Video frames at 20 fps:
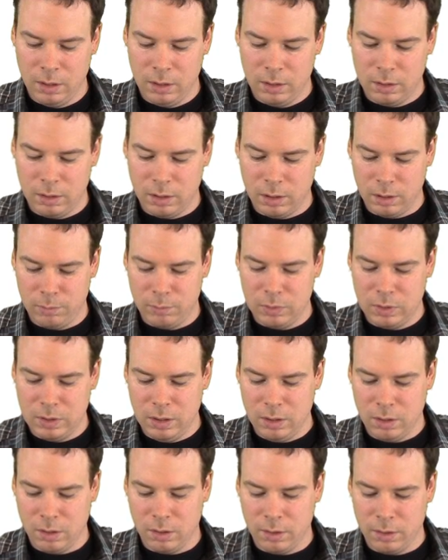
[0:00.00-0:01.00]
times
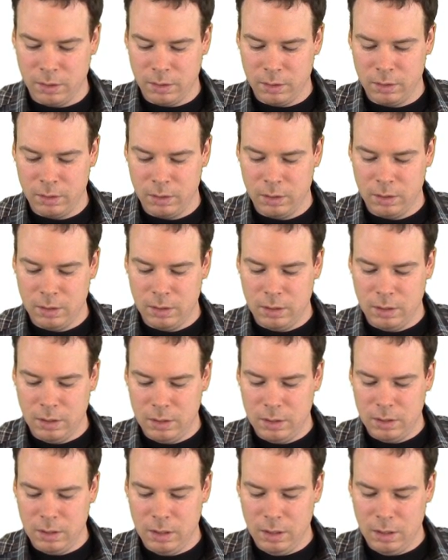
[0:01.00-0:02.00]
dr
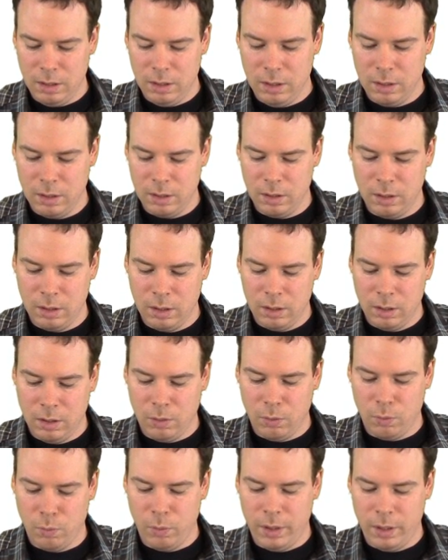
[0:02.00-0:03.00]
dt
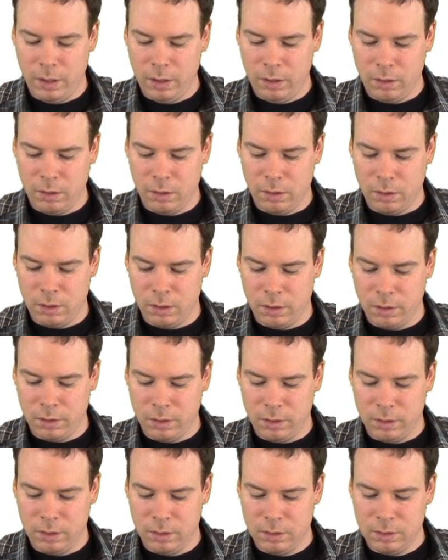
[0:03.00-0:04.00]
when r
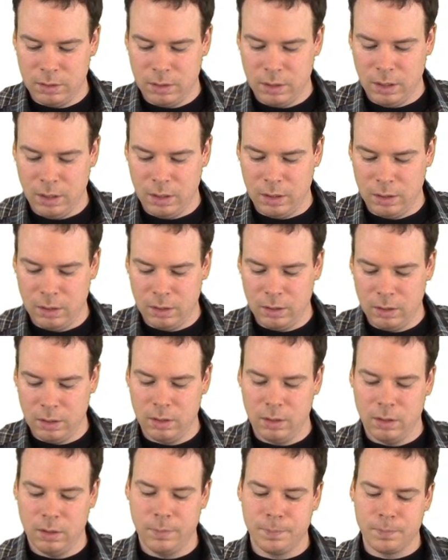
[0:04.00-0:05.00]
is 10.
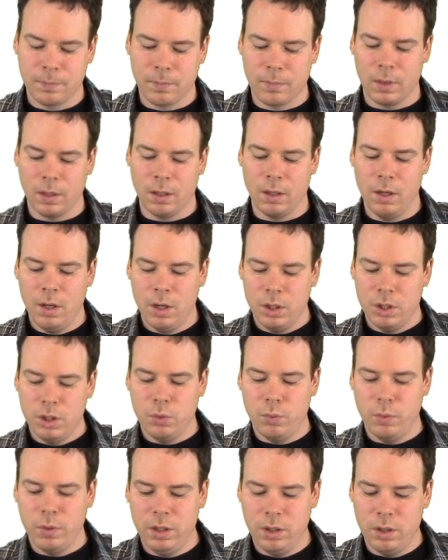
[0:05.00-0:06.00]

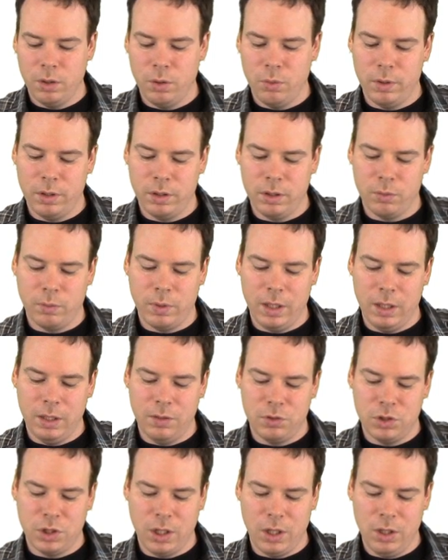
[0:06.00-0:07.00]
Do we know what the rate
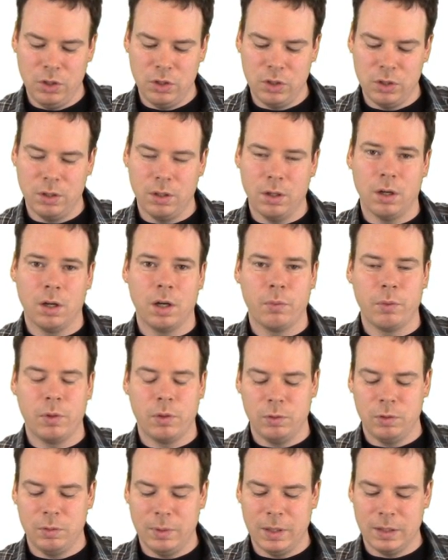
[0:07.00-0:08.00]
of change in r
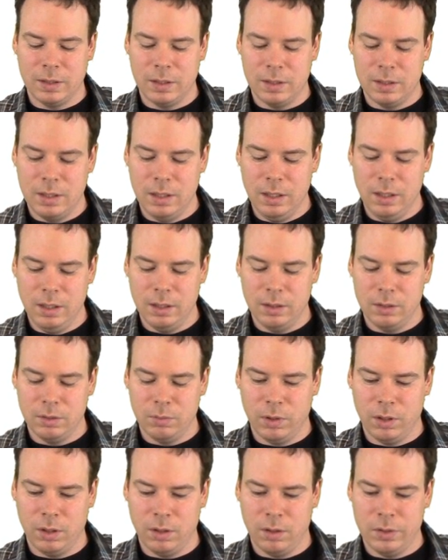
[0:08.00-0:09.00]
with respect to t is
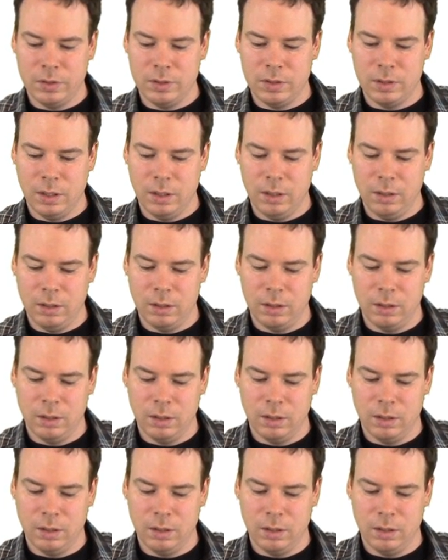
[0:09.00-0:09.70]
when r is 10?